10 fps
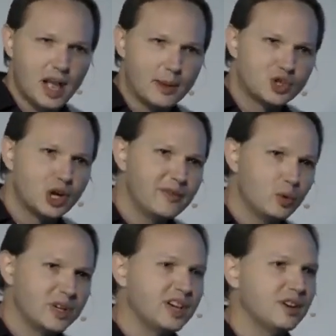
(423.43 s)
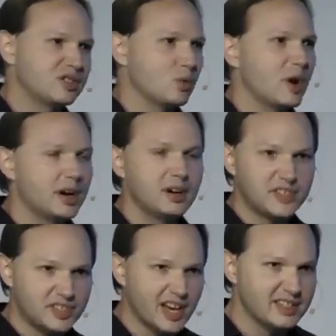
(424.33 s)
I'm sure everyone here is aware
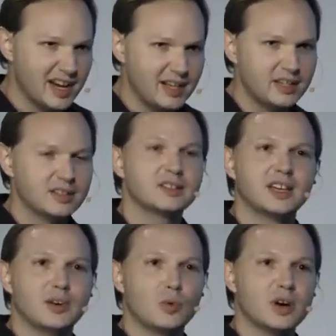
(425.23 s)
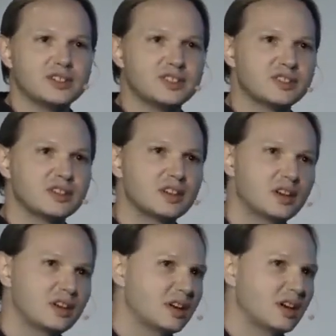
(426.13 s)
of the Titanic. It was
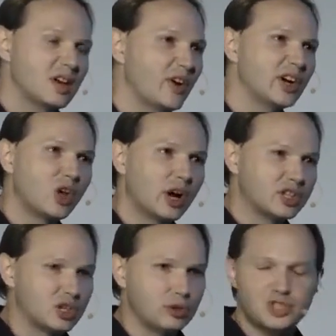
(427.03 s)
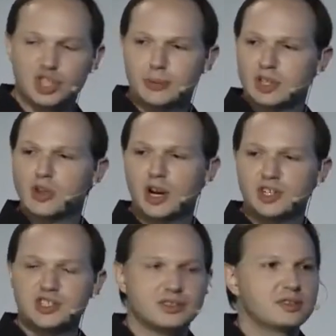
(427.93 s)
a very large cruise ship, the
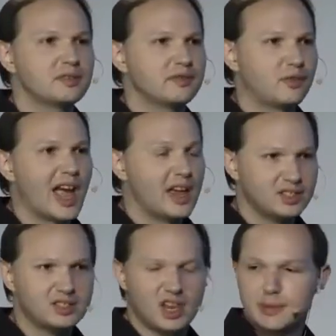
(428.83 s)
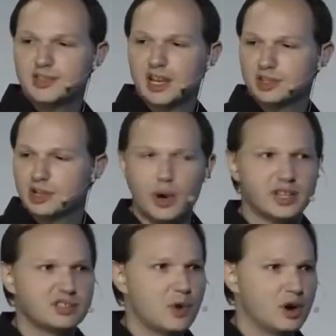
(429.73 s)
largest at its time. It's actually
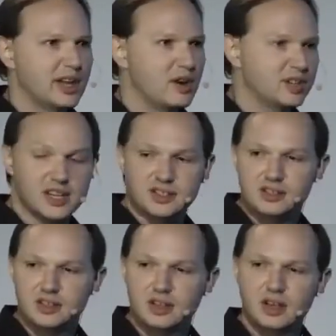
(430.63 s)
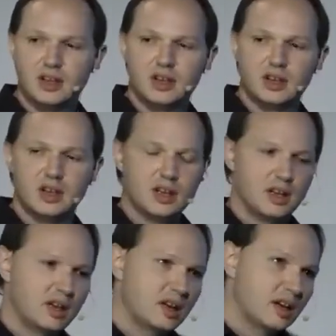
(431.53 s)
quite small nowadays.
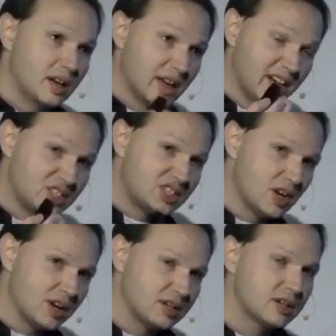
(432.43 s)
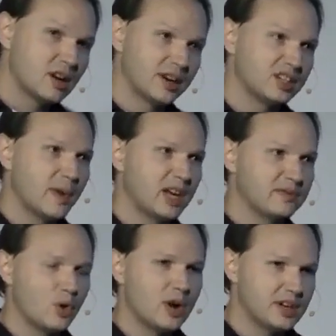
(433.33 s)
And it sunk on its
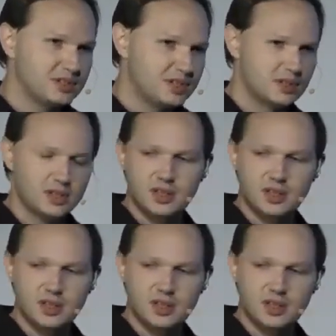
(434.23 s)
maiden voyage.